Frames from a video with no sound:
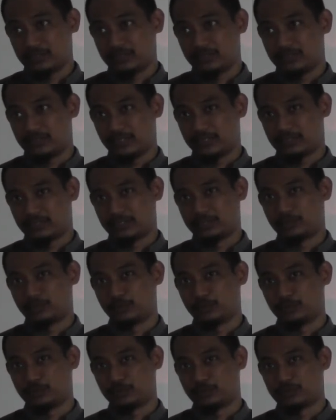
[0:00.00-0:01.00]
that's a
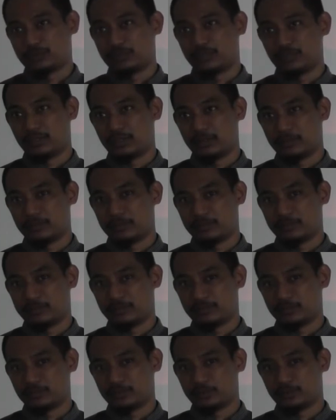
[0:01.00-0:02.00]
good
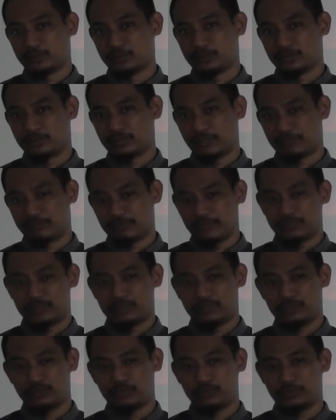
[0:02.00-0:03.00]
reference
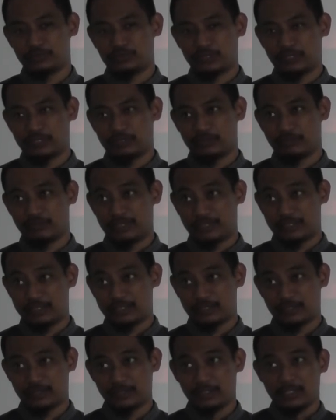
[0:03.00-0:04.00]
to use as your
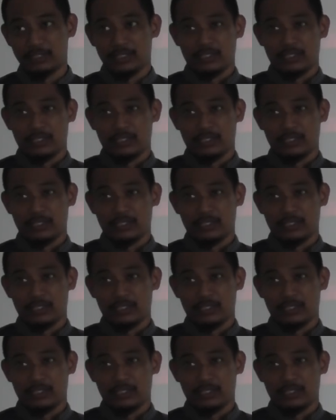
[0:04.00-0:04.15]
validation.